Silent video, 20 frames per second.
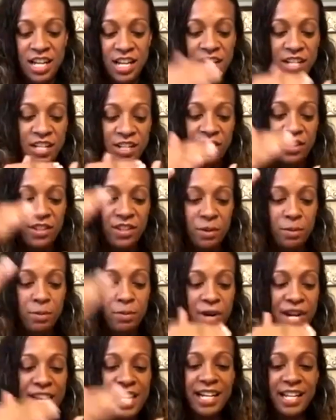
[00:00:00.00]
you know, the
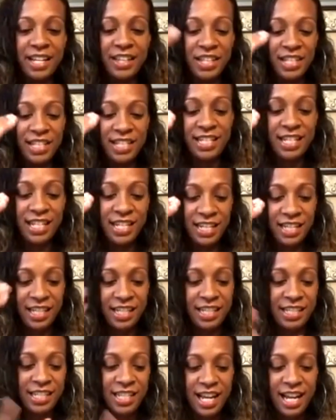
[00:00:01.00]
break and the scene
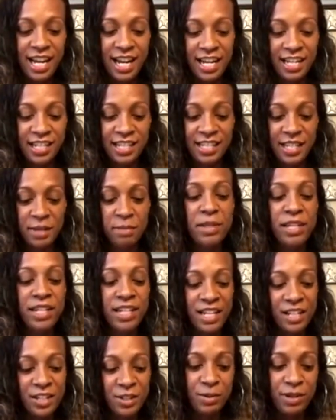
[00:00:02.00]
because I had something
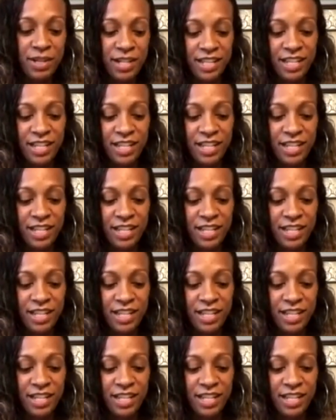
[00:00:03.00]
else written